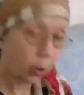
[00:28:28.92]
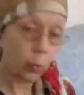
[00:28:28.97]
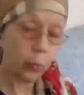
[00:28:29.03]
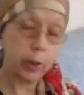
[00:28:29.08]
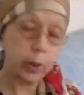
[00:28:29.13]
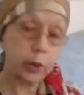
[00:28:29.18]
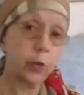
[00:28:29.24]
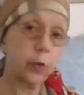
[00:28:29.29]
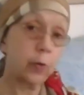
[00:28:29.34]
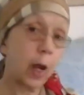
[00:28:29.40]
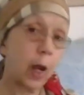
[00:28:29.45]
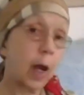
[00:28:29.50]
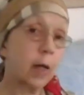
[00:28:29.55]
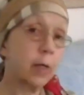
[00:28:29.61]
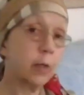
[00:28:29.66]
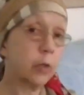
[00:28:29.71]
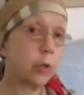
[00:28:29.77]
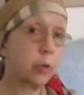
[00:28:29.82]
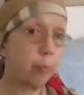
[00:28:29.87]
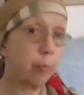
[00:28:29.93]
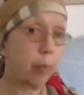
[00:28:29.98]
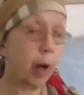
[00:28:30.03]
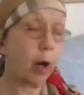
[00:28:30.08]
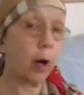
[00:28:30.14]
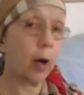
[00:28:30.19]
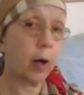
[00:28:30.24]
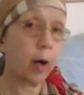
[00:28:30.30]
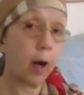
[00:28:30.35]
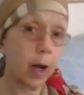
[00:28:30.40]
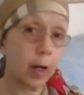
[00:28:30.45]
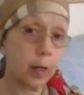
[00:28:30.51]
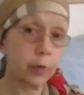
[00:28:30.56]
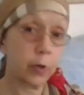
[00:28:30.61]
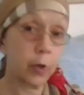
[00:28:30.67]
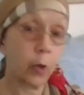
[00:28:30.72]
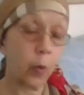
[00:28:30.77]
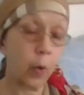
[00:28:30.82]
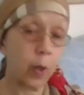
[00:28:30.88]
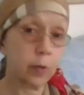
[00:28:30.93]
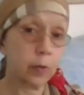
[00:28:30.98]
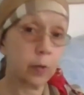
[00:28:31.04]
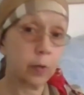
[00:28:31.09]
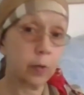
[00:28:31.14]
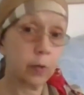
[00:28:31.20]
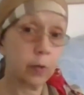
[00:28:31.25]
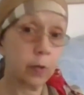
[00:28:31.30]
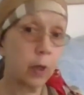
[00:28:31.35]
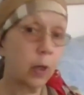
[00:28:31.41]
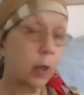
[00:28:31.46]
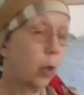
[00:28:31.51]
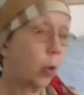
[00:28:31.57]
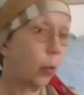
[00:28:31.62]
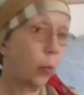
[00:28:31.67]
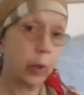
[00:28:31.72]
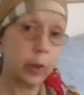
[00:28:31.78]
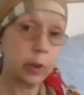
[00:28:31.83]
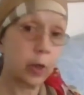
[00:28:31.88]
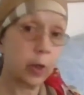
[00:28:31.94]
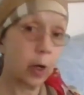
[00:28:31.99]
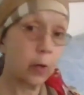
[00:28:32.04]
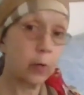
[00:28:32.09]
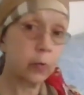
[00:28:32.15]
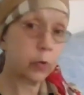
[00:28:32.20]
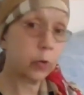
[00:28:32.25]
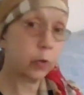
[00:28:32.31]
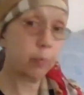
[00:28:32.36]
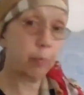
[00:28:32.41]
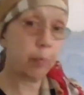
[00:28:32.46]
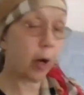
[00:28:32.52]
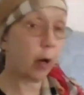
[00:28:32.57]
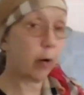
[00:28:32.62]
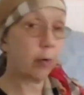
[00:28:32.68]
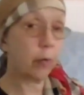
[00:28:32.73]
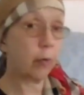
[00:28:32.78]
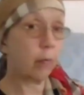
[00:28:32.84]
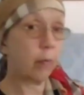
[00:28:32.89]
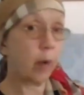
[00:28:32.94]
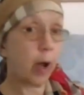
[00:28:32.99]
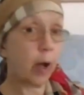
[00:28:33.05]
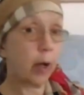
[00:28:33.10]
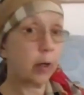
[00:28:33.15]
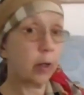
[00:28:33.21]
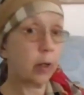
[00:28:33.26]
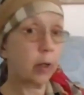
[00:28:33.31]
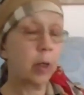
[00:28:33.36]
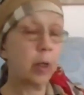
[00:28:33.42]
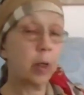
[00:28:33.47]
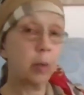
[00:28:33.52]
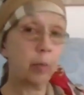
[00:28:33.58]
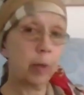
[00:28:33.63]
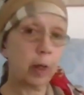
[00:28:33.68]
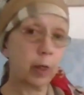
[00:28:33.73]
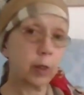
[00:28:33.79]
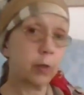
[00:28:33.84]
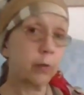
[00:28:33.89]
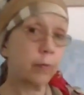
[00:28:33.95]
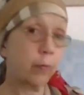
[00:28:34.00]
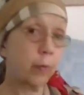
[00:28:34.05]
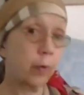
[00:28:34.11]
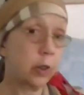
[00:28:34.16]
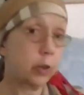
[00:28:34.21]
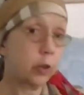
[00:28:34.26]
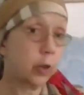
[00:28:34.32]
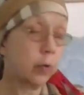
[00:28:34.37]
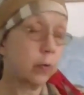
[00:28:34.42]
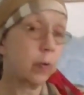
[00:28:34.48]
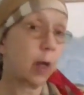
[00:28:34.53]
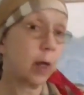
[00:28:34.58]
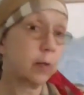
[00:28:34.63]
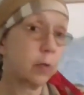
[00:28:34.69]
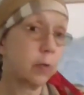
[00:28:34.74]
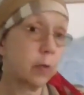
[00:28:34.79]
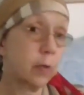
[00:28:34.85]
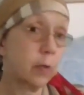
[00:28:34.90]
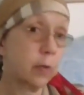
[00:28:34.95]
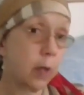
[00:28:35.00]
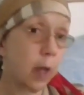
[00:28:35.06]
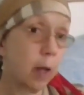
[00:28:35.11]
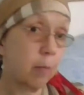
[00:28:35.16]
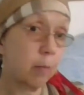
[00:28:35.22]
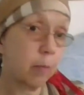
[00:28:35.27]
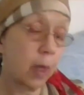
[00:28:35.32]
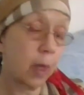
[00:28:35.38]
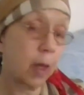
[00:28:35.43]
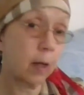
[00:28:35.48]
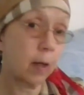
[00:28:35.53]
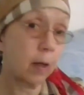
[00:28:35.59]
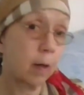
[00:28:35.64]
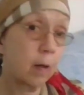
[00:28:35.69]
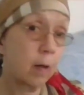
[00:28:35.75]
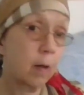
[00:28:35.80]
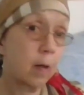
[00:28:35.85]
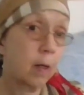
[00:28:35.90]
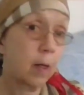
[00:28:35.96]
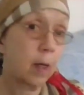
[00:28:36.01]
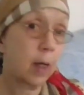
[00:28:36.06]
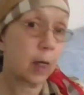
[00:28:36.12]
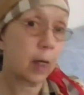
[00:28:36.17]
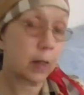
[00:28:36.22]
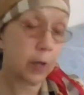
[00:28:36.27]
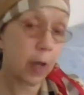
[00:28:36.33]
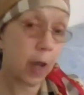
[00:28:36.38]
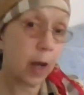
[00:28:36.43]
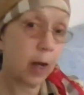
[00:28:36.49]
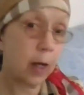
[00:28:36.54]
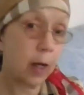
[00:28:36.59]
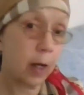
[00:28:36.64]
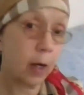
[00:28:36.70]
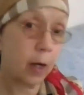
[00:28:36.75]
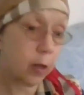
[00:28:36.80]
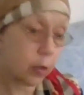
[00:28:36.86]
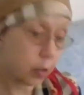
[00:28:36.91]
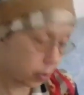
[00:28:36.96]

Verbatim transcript: we do not spare consequences. We don't spare the rod, because if we do, that's the same thing as hating our